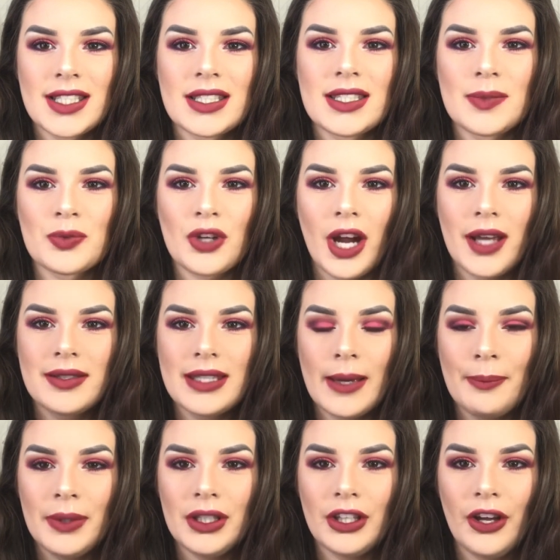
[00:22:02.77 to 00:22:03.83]
to subscribe
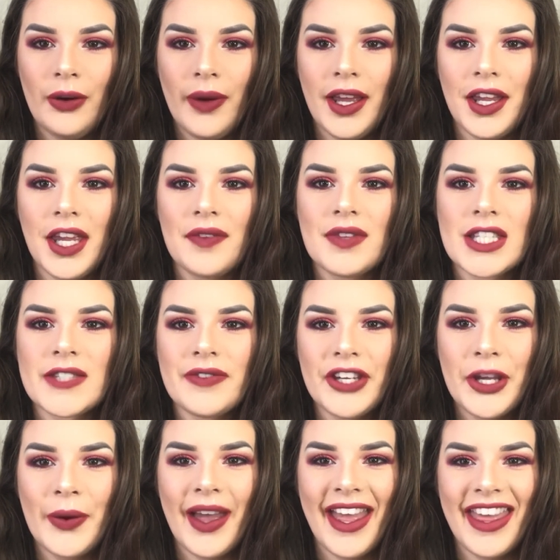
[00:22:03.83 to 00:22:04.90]
down below and give this
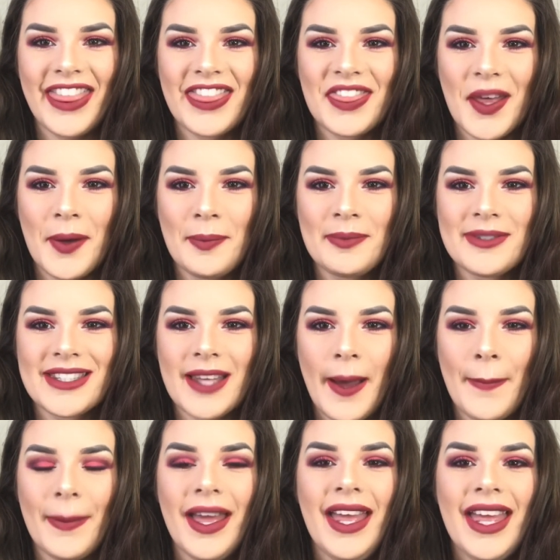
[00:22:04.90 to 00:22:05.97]
video a thumbs
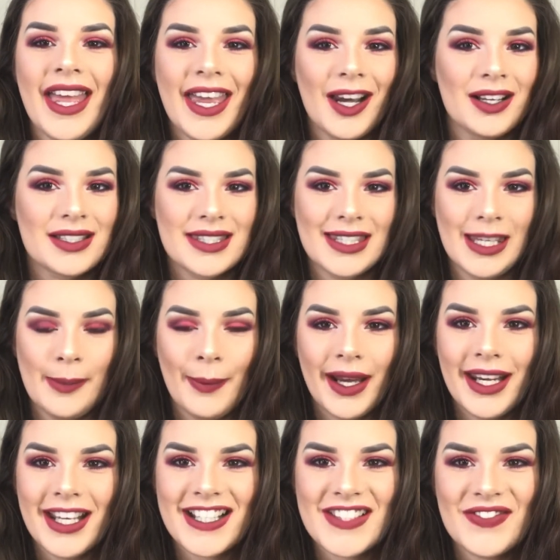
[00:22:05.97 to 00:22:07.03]
up. And I'll see you in my
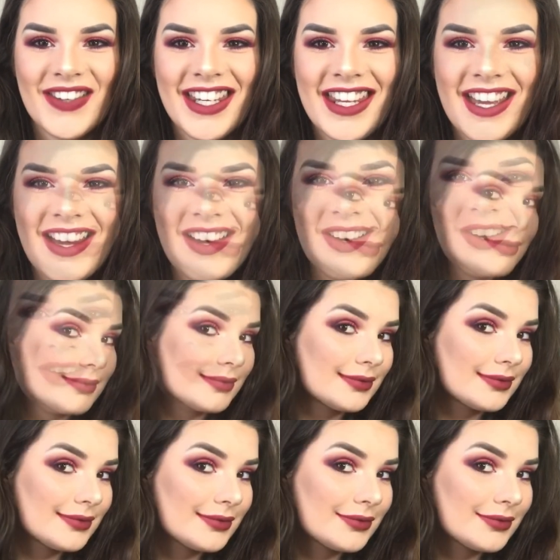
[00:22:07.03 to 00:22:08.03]
next video.